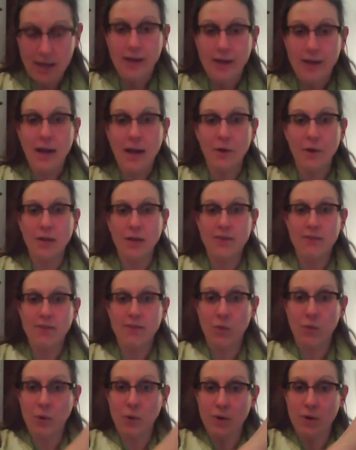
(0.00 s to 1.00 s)
Not only
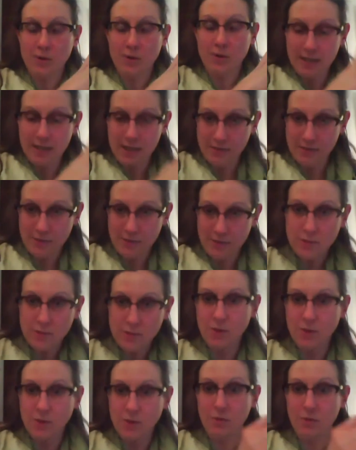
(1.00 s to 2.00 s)
for the
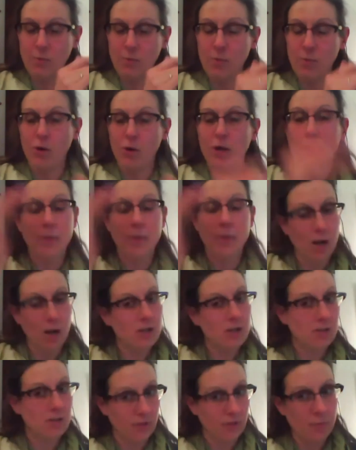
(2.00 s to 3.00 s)
individual reporting, but
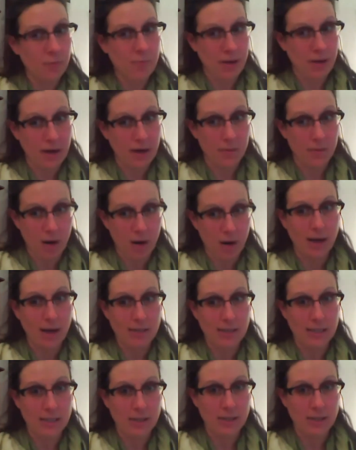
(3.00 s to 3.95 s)
also for the parent proxy.